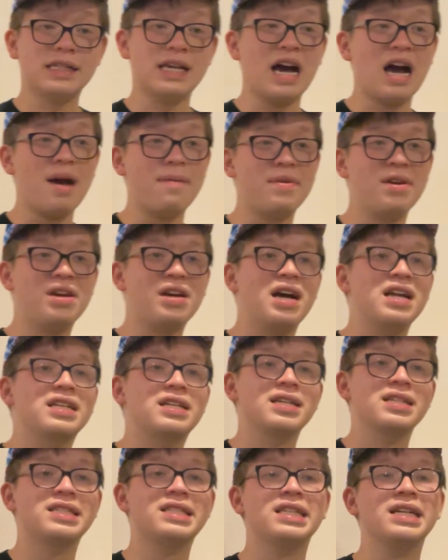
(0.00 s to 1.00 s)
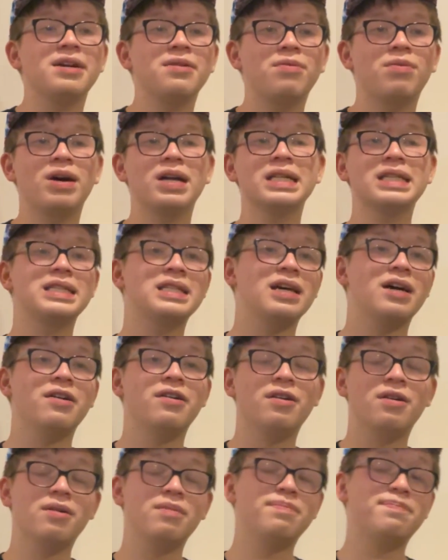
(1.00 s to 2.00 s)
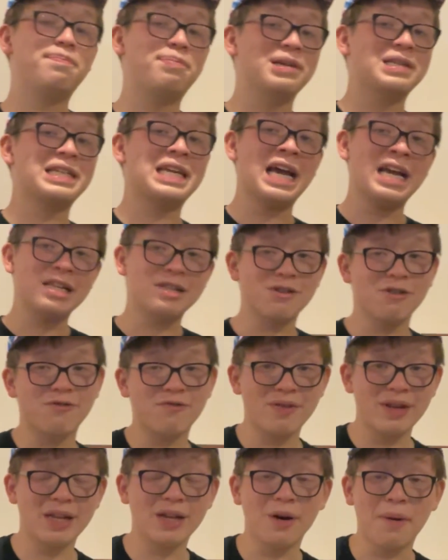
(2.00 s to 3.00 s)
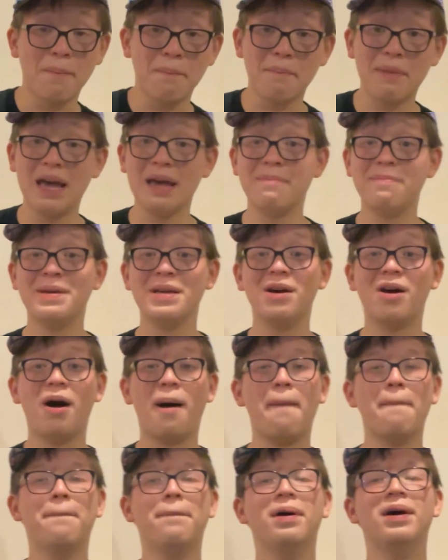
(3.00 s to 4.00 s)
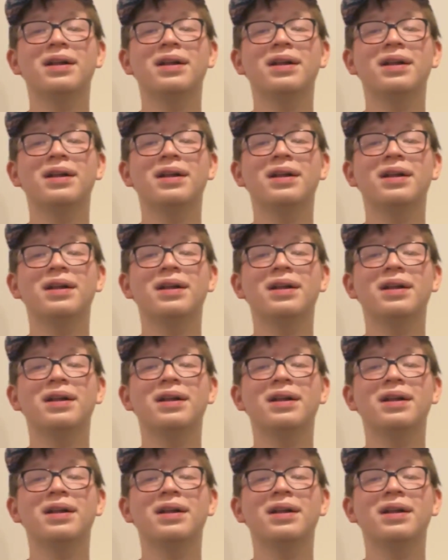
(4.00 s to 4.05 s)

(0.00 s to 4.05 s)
tab, you guys can see what the potential video may be on.